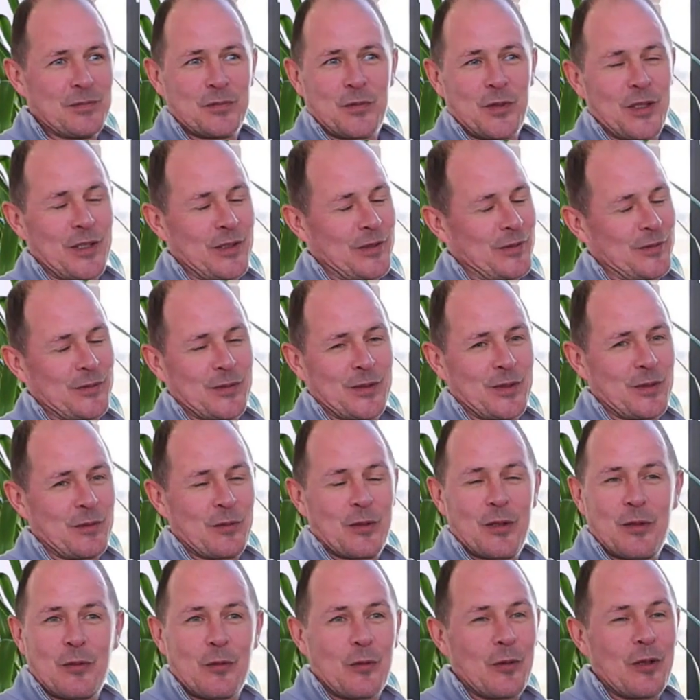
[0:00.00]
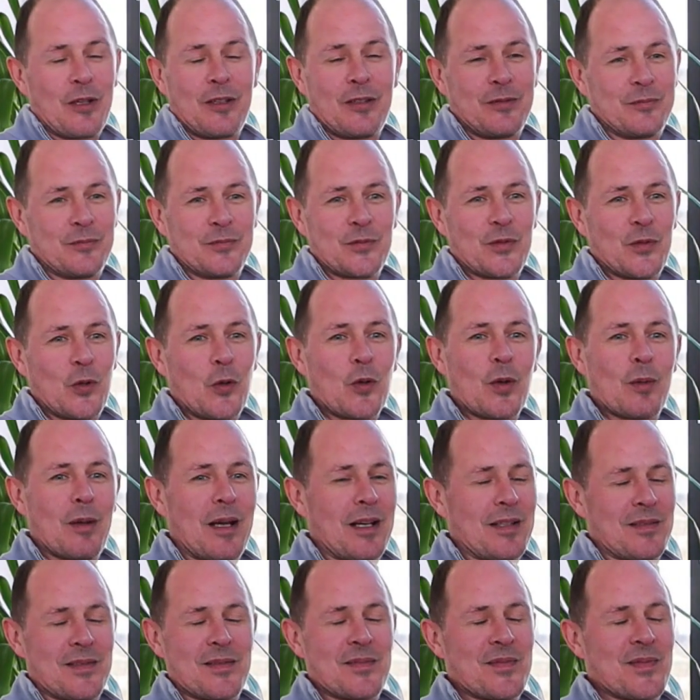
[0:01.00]
we're all
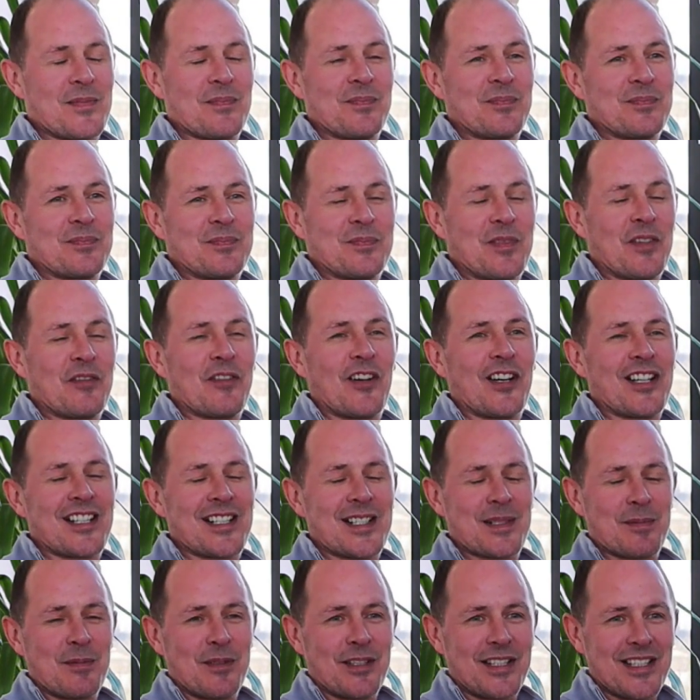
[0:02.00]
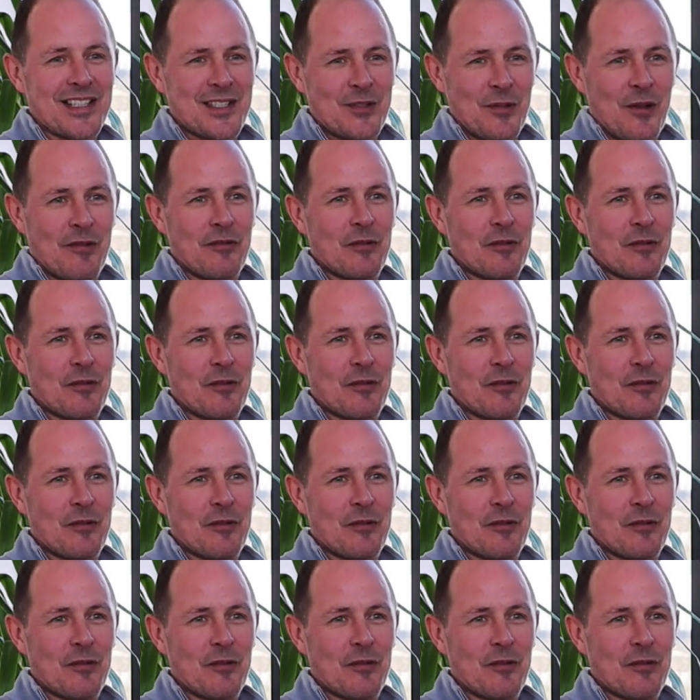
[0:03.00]
about providing smoothies to